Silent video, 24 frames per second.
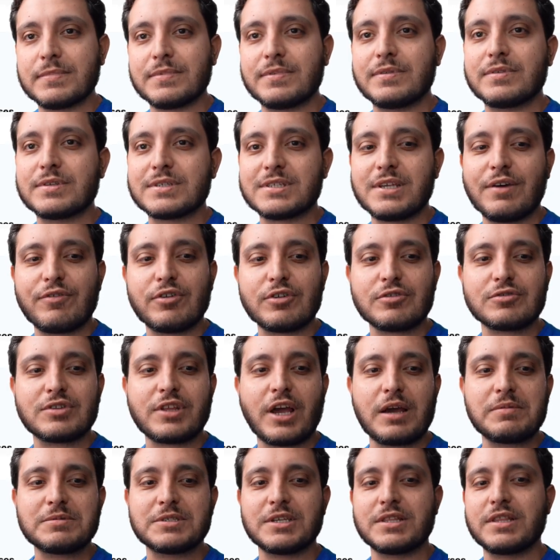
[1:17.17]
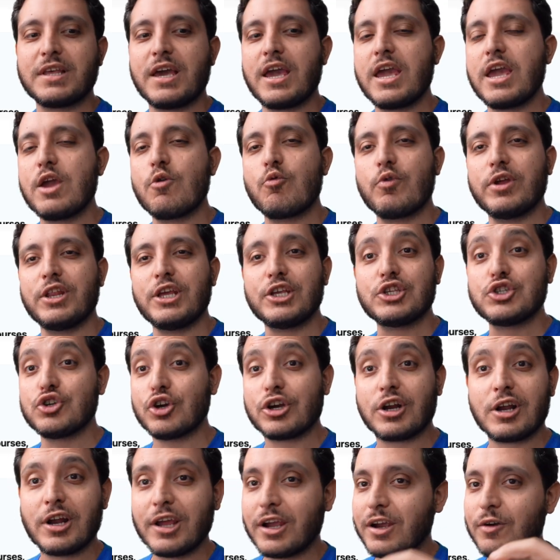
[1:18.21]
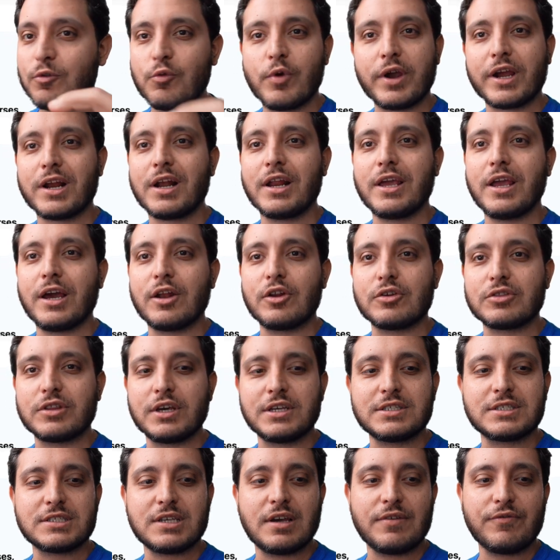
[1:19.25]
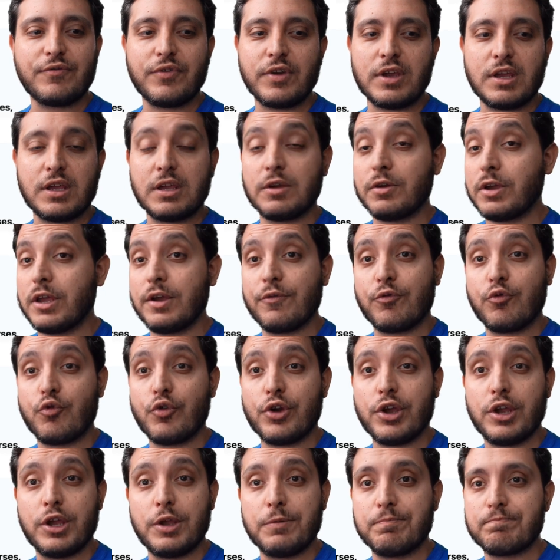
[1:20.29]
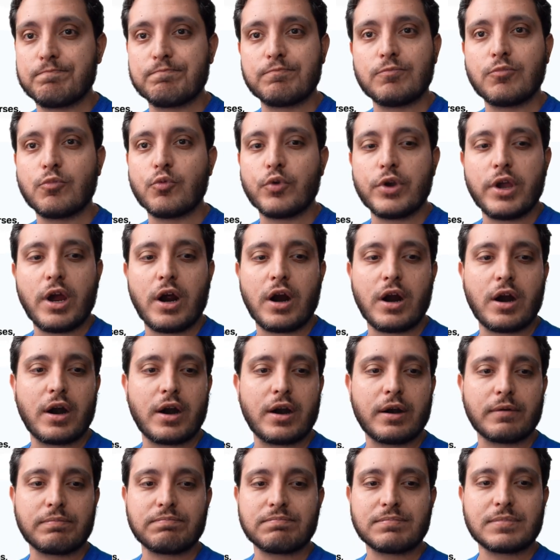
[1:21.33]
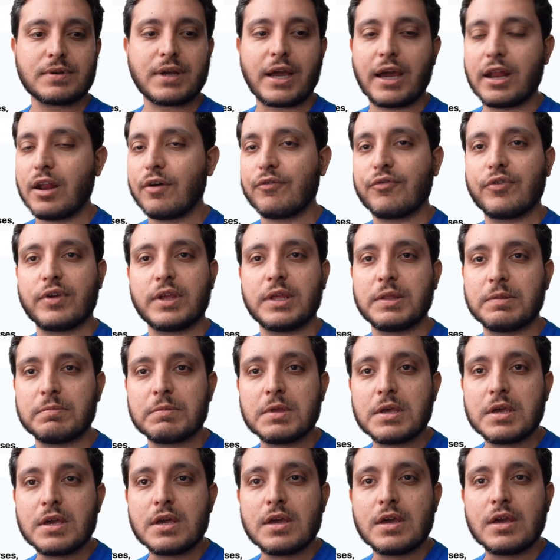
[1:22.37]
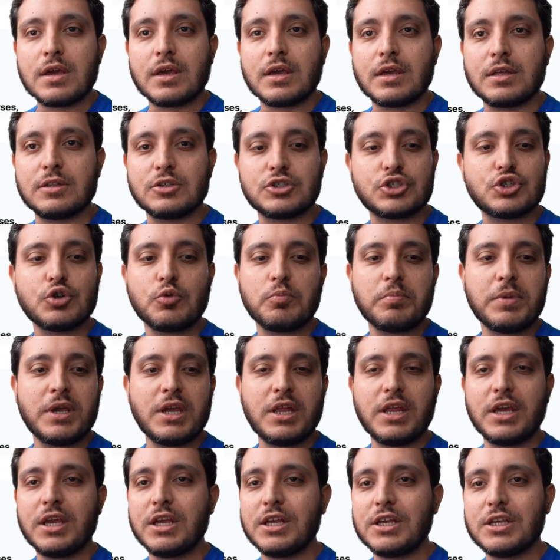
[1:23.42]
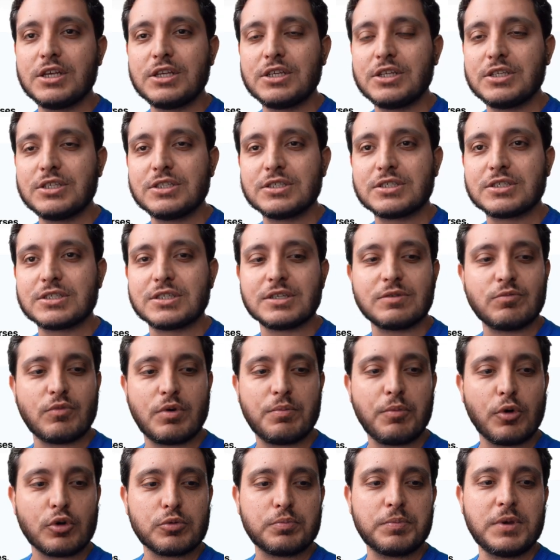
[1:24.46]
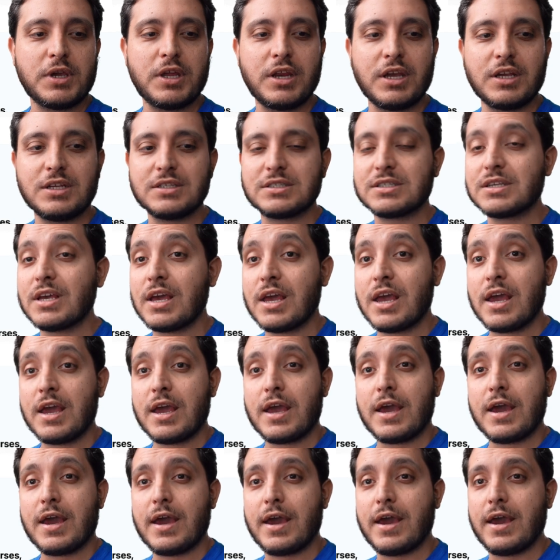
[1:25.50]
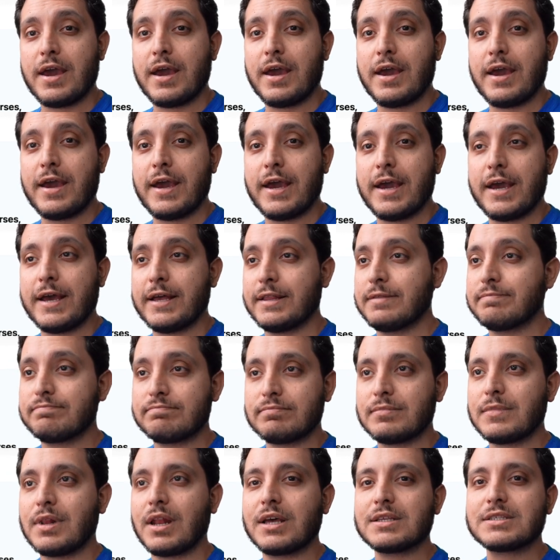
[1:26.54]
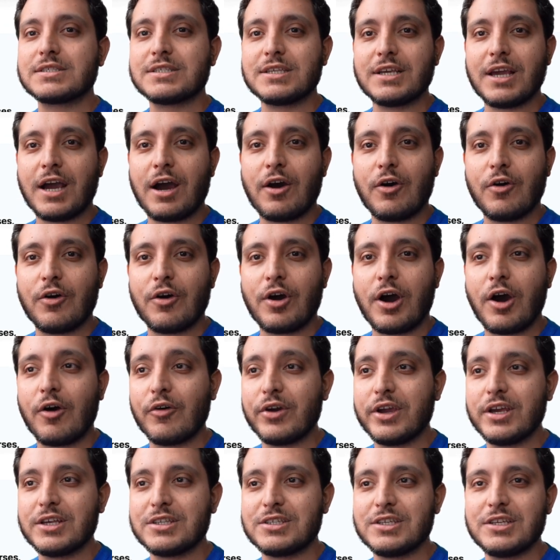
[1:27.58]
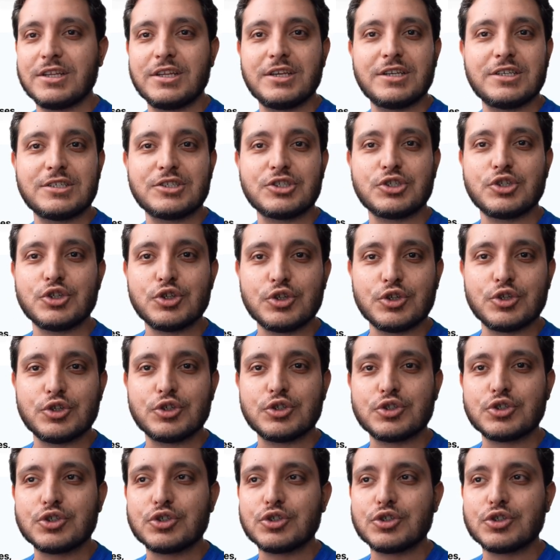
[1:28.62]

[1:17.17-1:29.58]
Several times a day we need to quickly annotate something if we are kind of in Zoom meetings, in remote meetings, and let's see how easy it is to